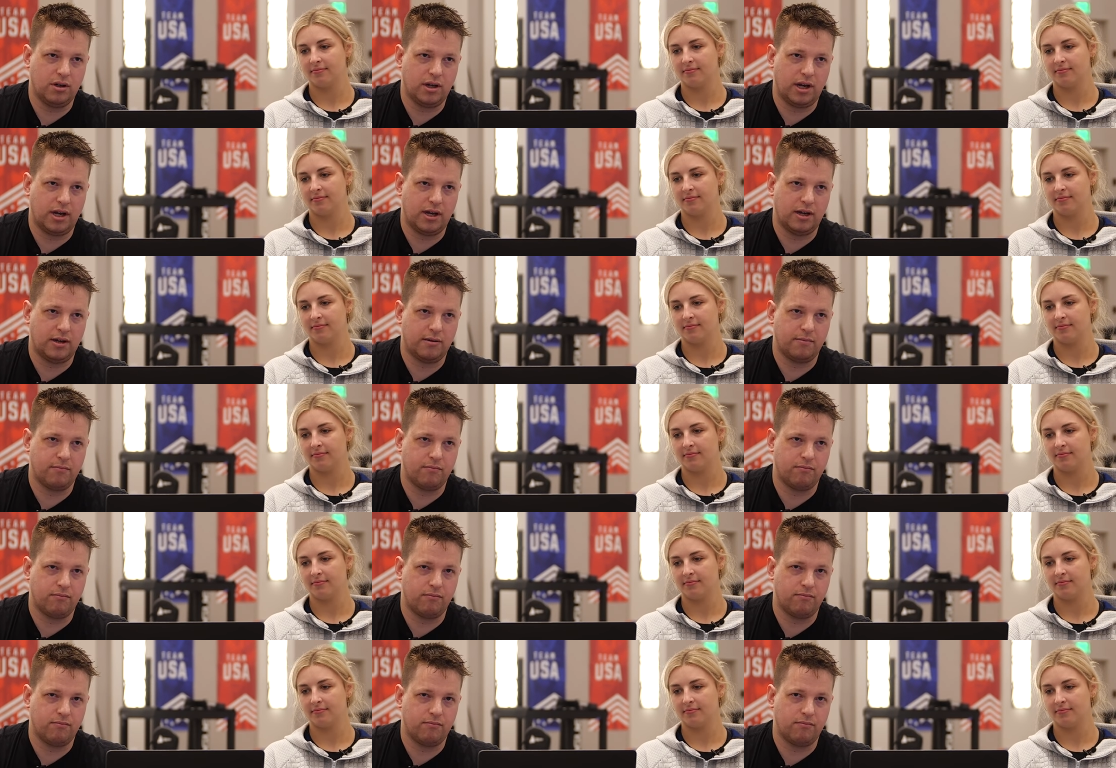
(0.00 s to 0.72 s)

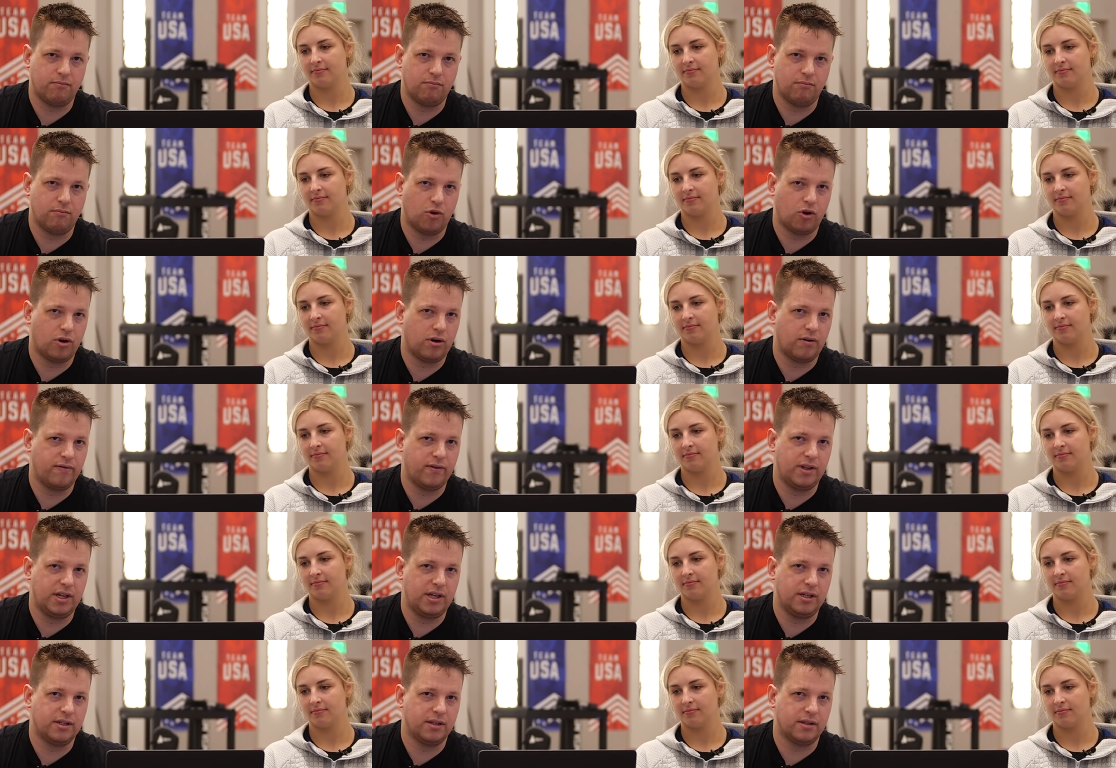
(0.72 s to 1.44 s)
Speaker 1: um, more
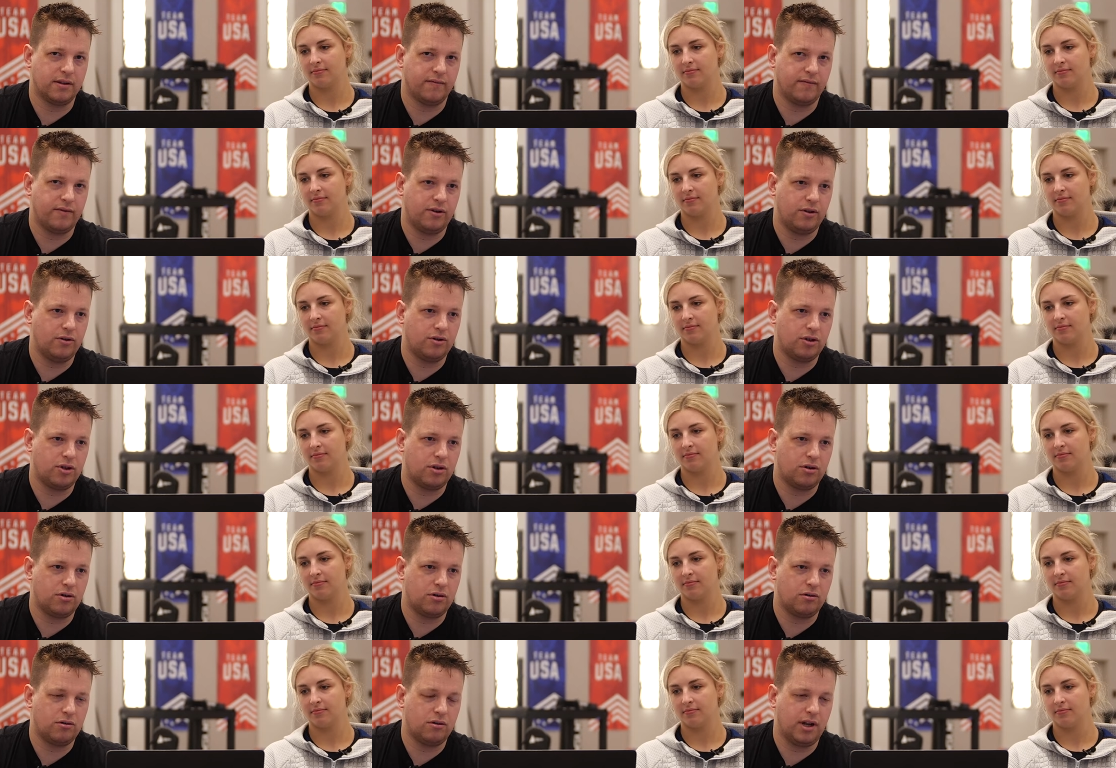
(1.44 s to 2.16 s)
of these in the
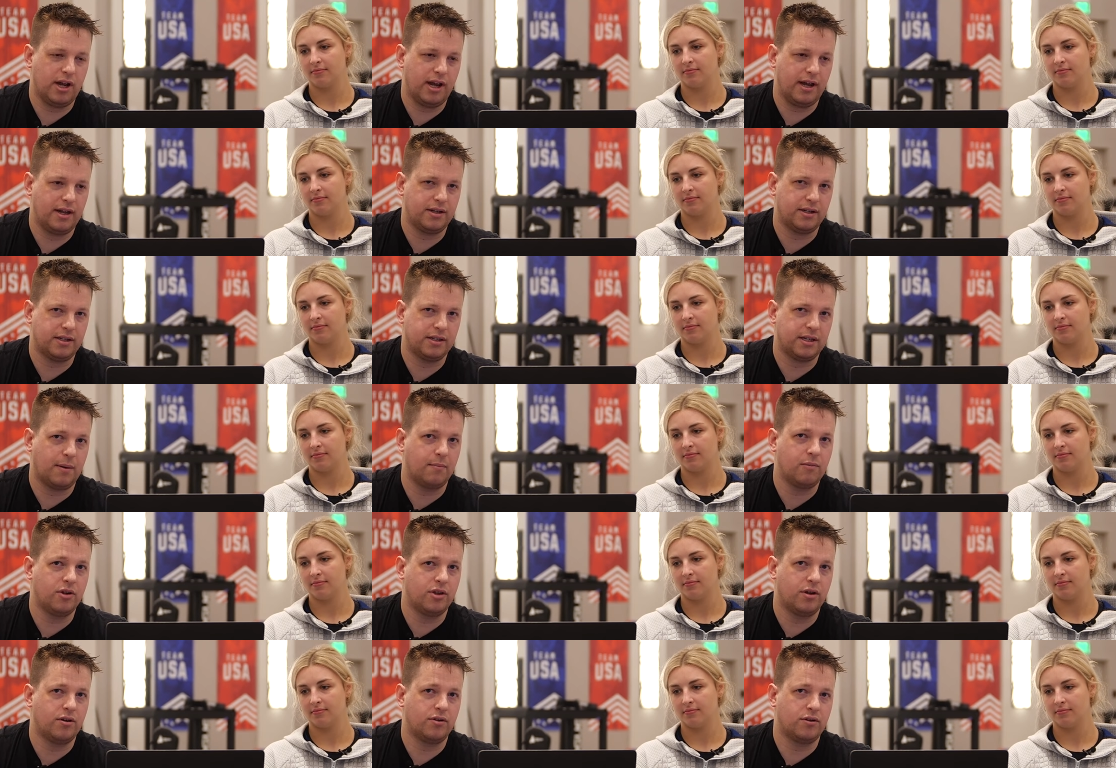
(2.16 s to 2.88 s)
future. And
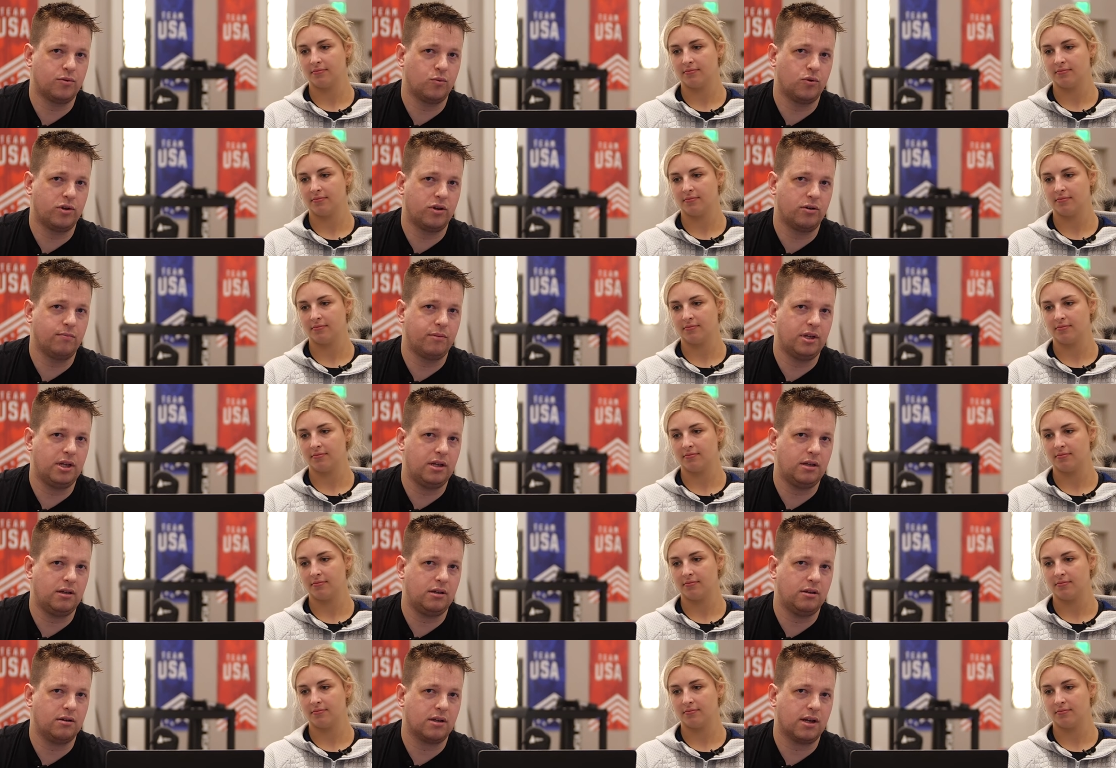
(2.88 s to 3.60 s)
some of those will
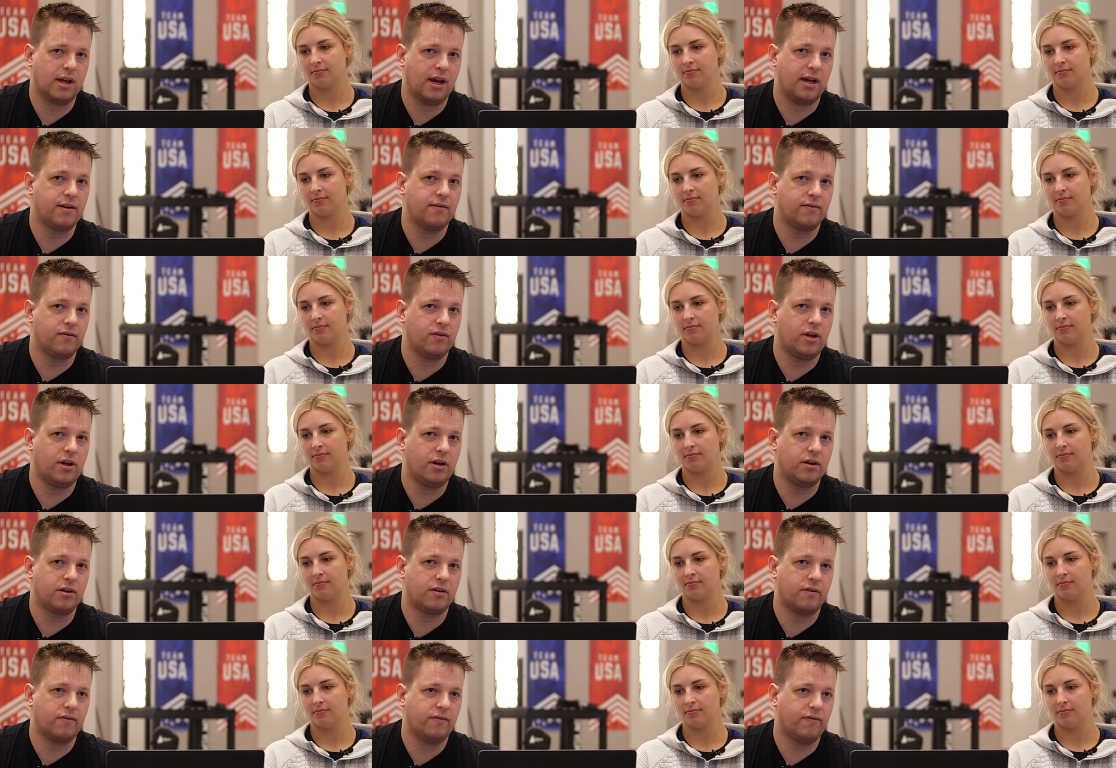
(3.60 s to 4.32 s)
be kind of
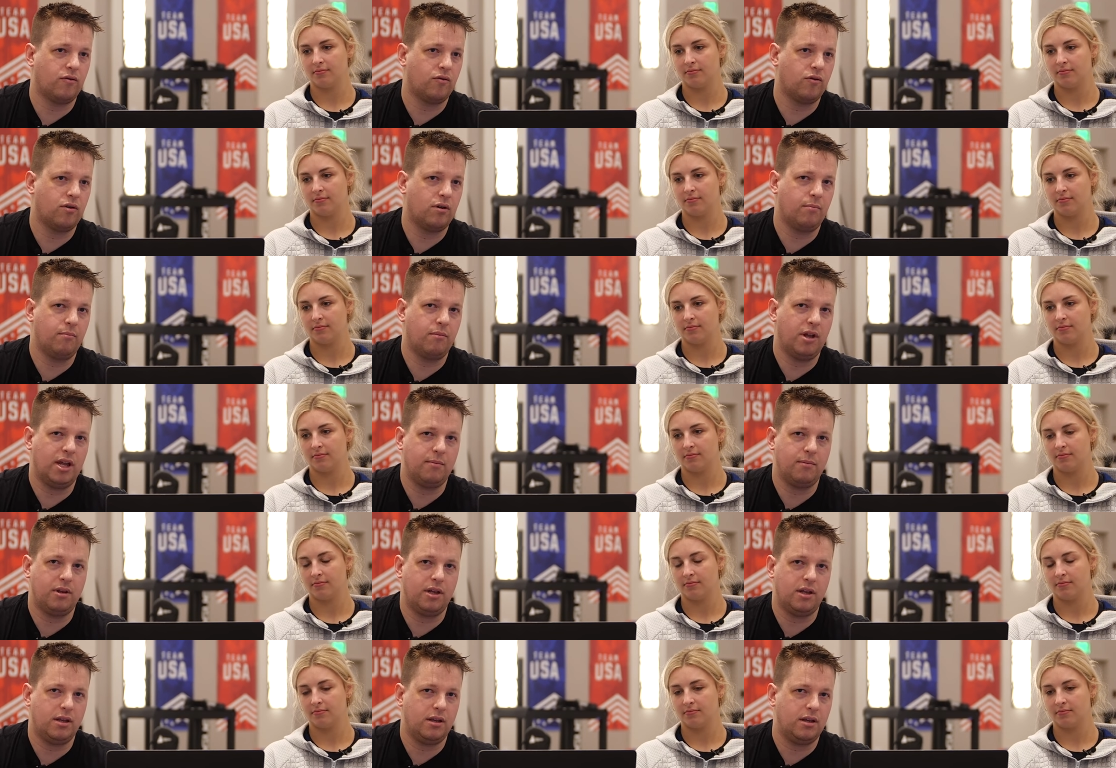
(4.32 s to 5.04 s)
longer form,
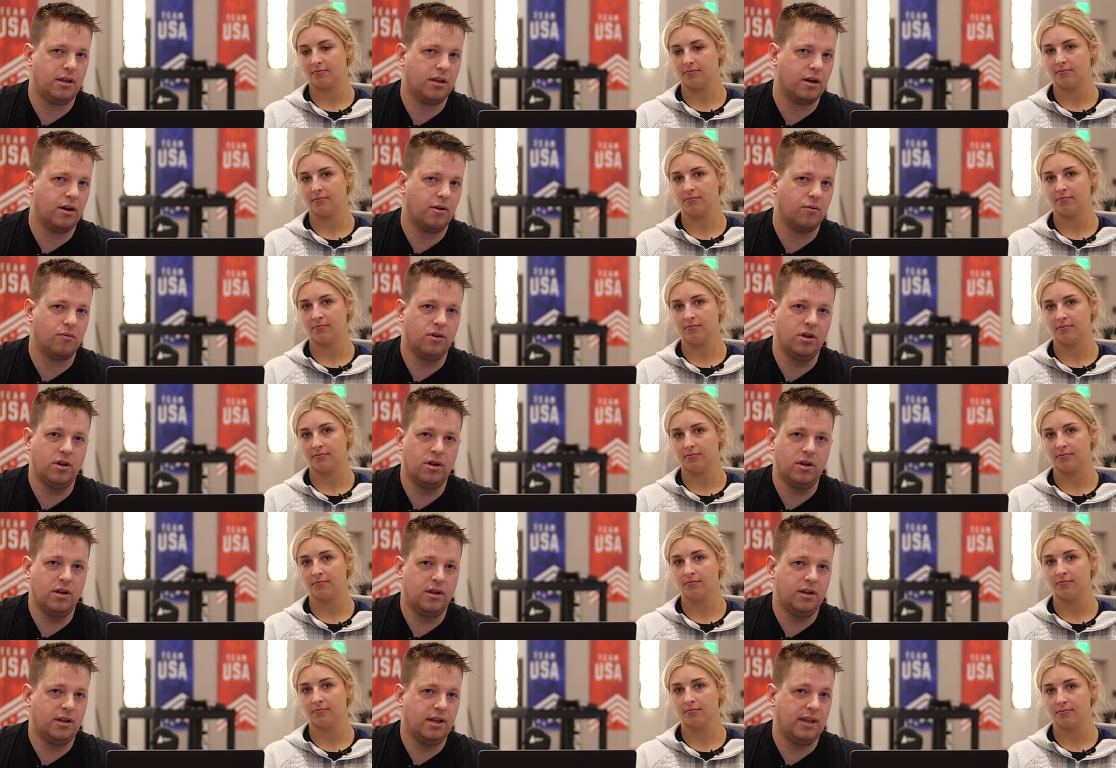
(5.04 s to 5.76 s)
maybe, you know,
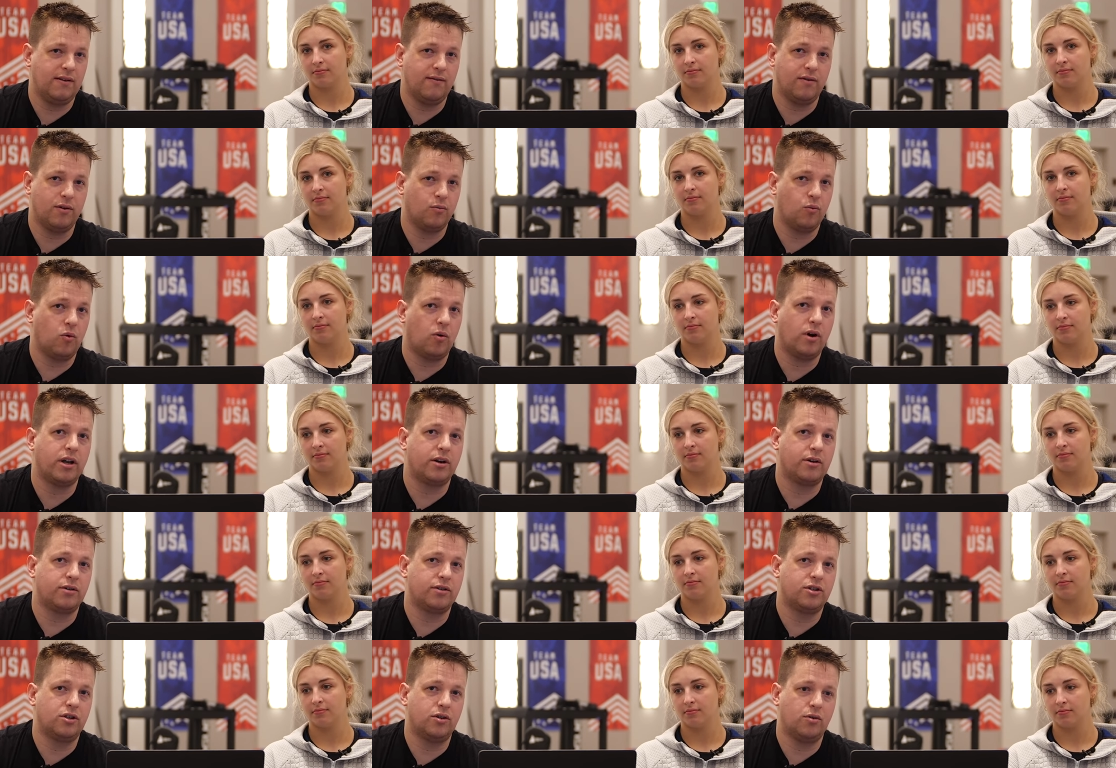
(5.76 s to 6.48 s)
even
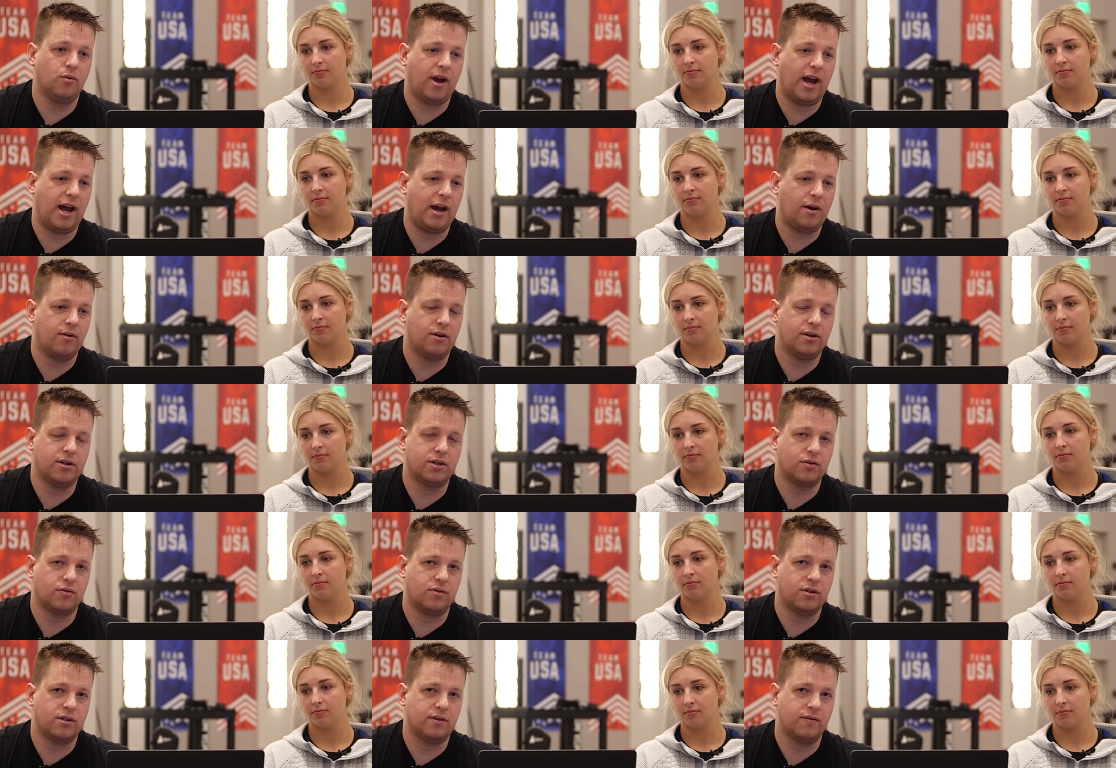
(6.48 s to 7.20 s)
one or two hour
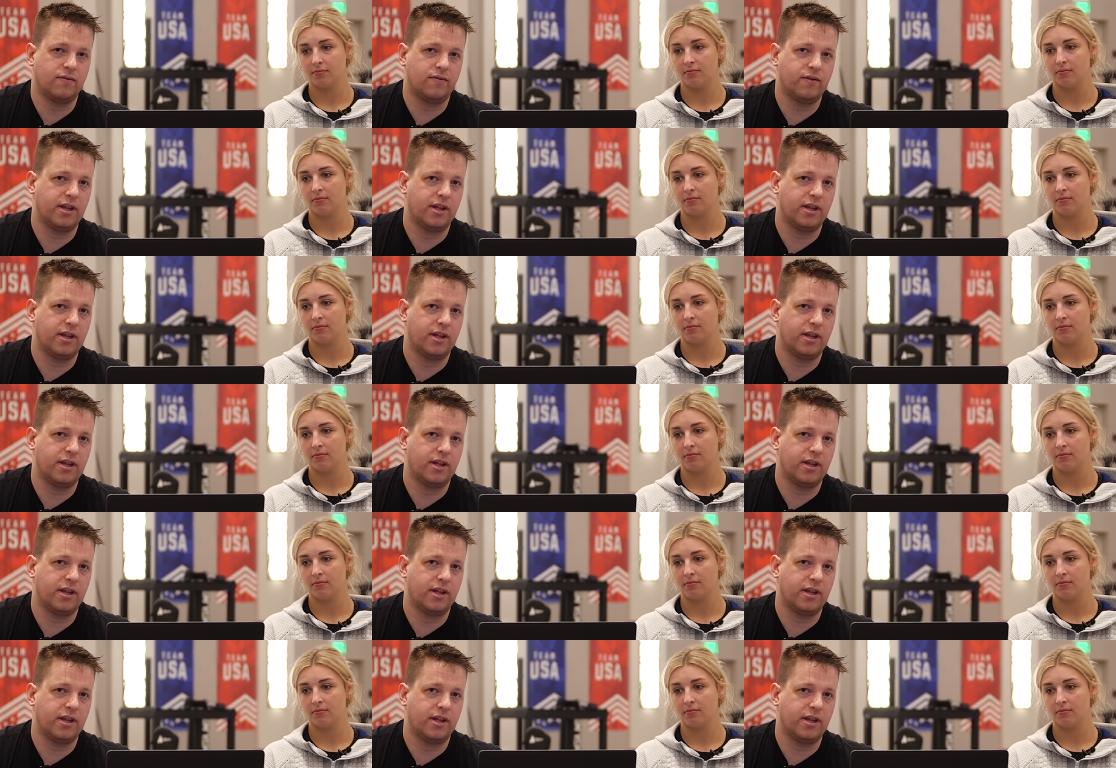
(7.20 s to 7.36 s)
sorts of